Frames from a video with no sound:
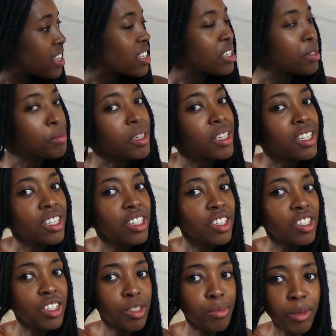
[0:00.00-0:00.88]
deep
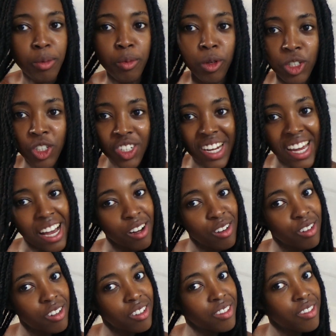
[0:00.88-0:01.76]
conditioner's been washed
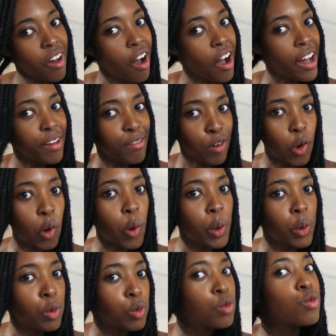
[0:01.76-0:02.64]
out. I've
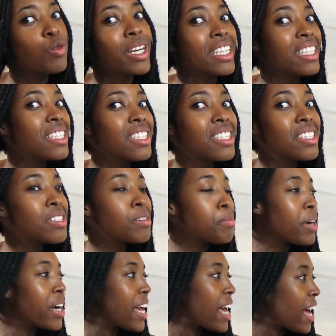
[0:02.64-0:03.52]
oil rinsed
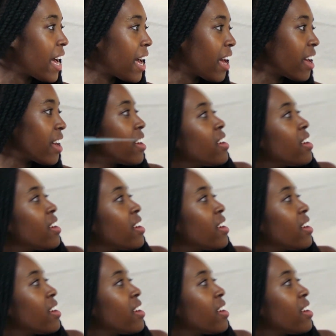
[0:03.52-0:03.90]
my hair